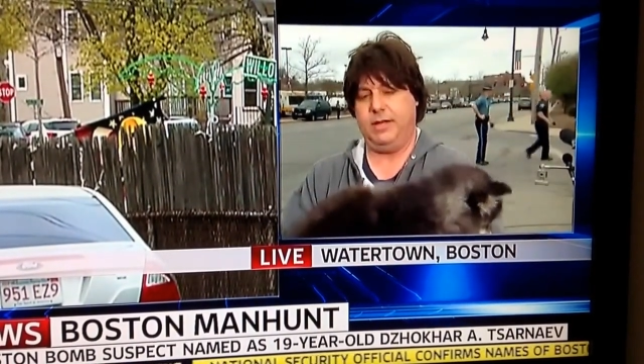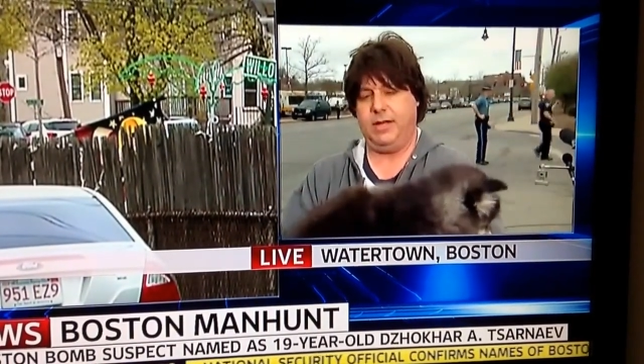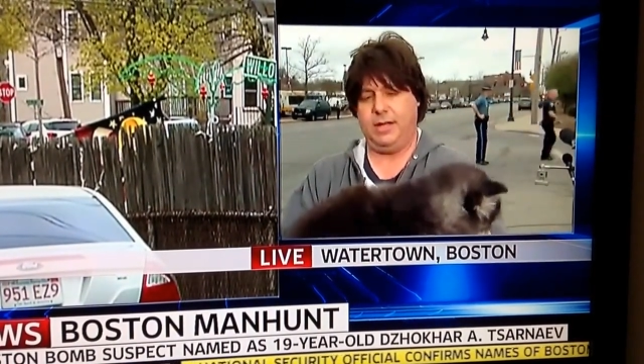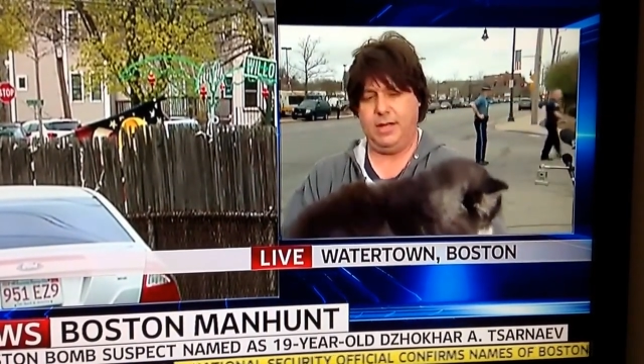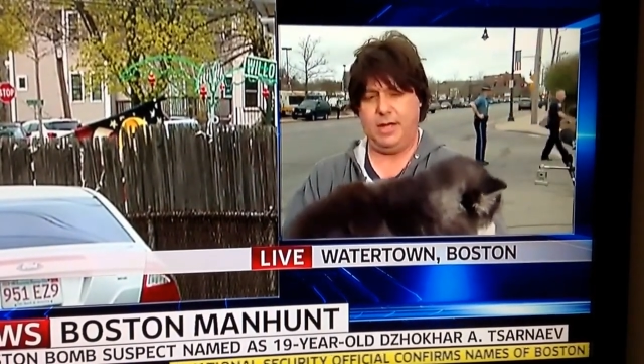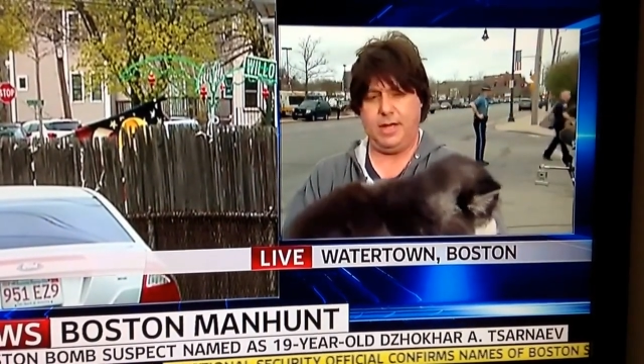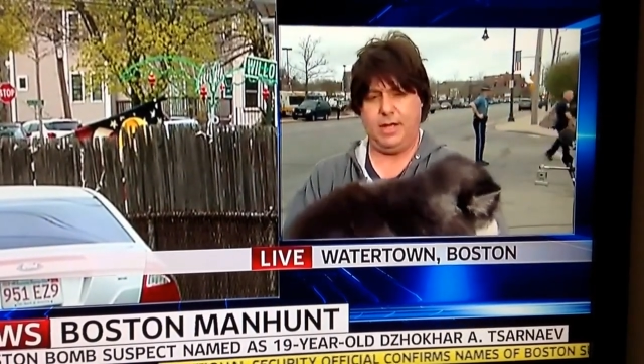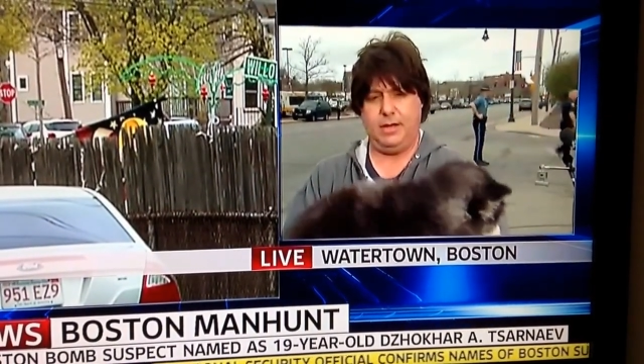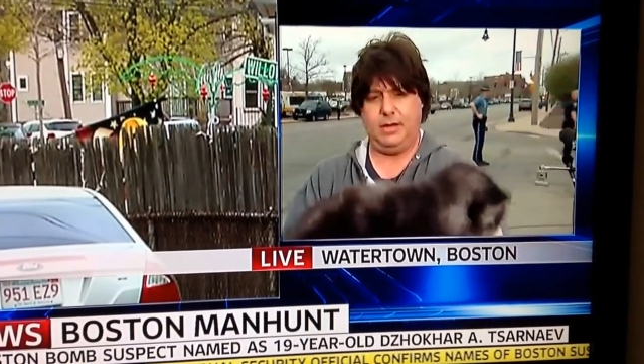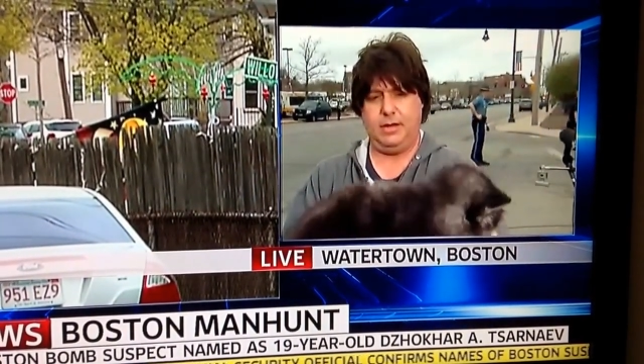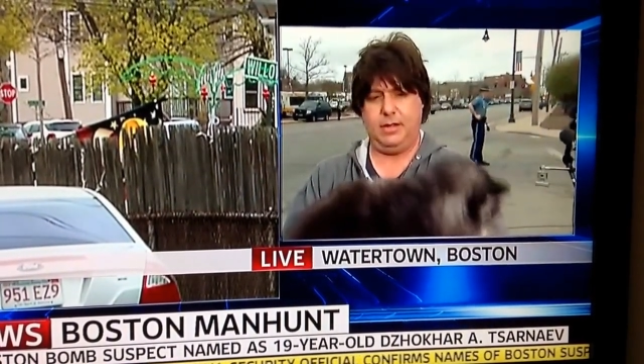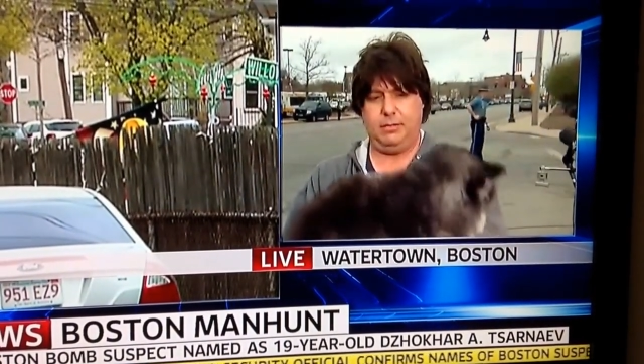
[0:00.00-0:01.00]
a uh,
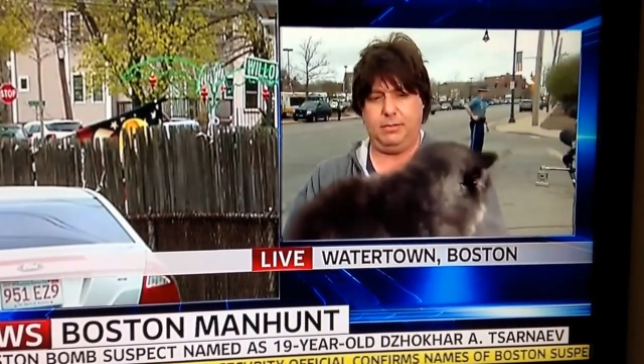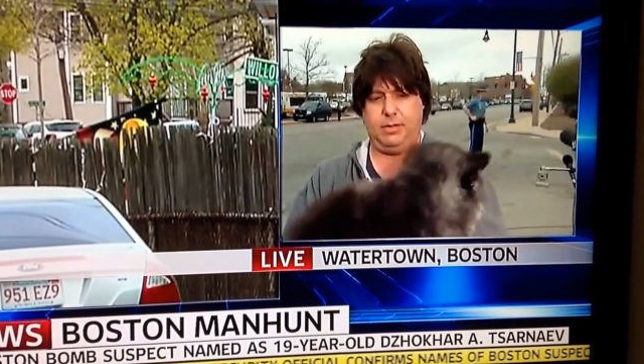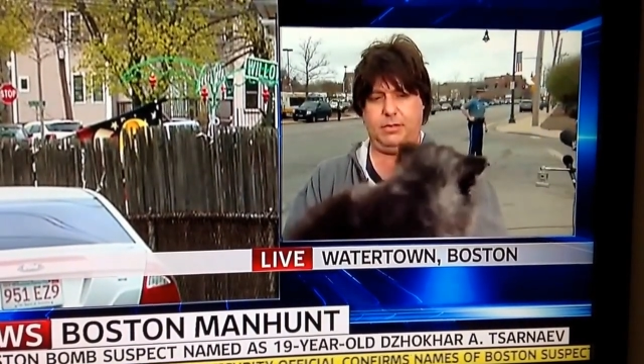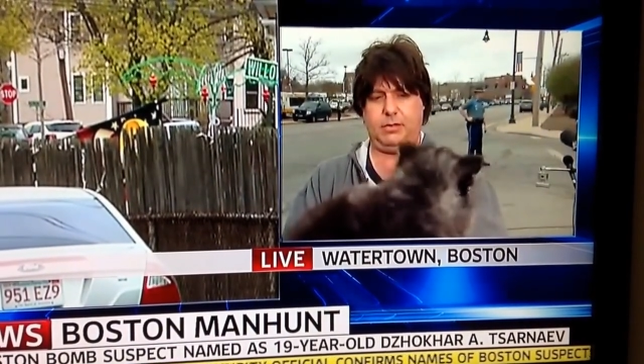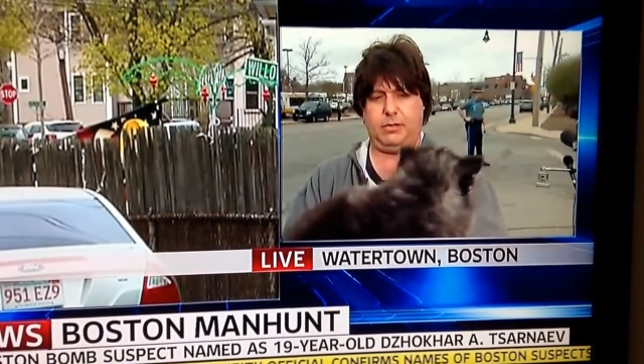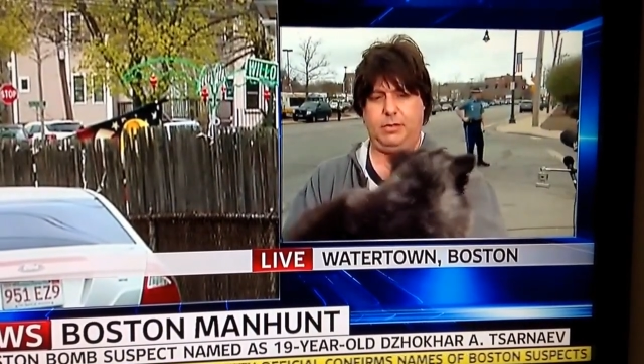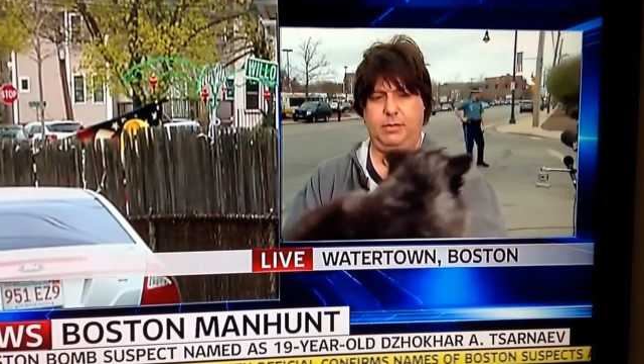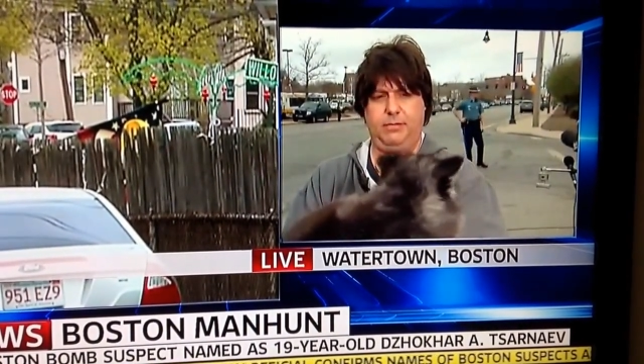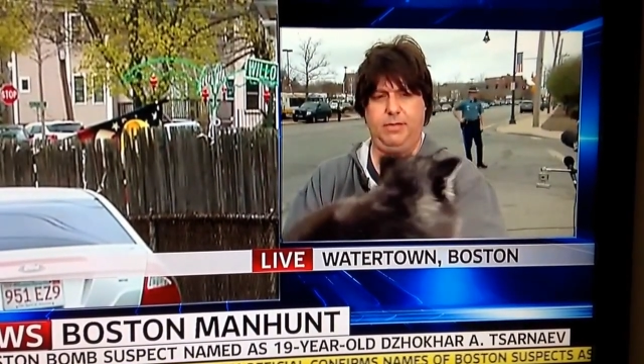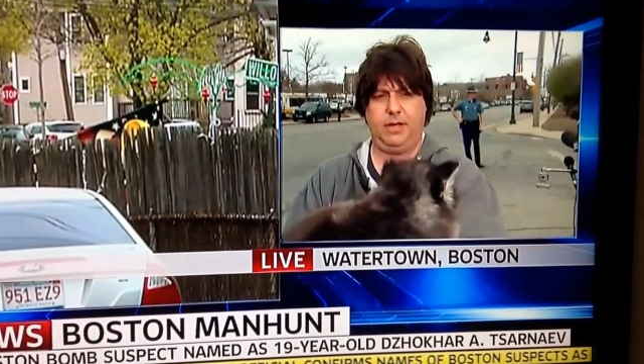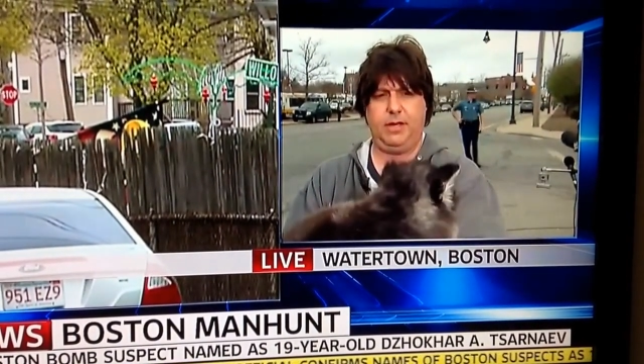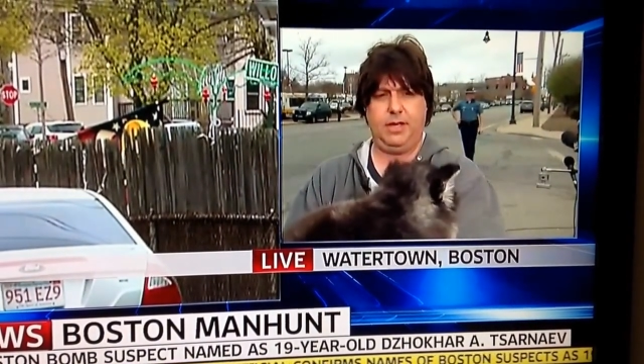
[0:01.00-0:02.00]
another place to sleep
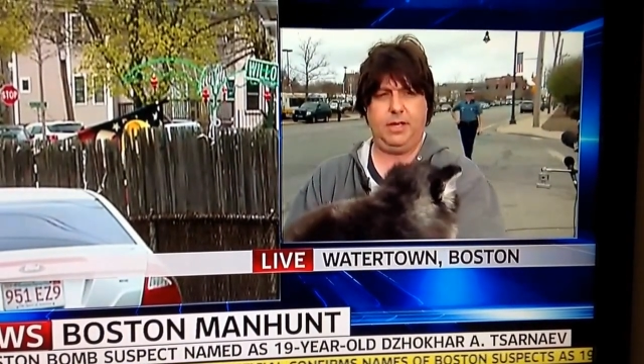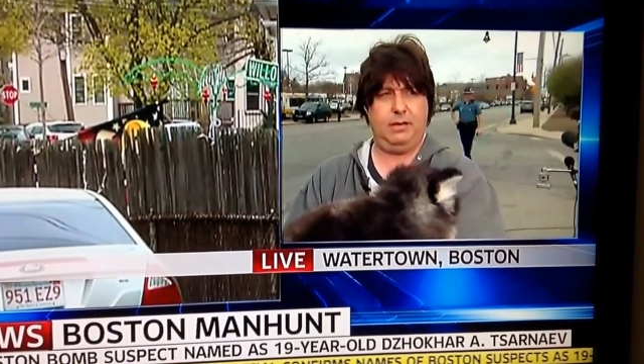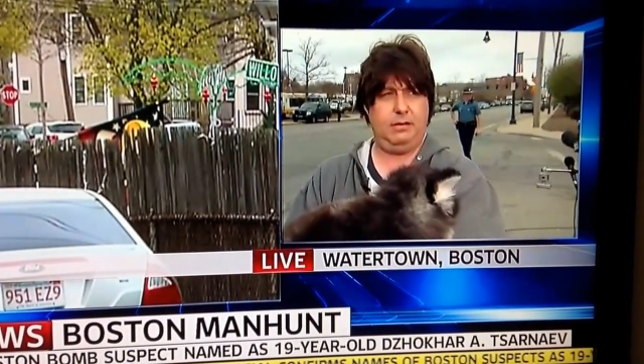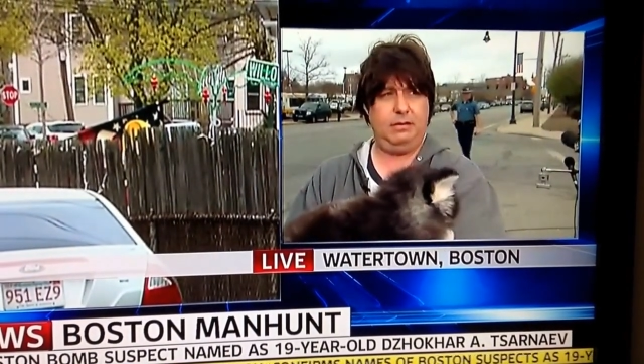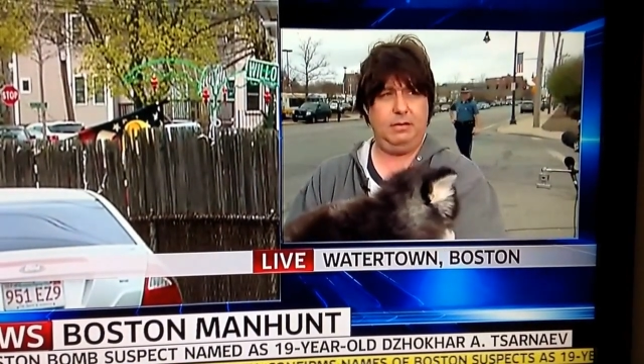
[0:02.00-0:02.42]
for the night.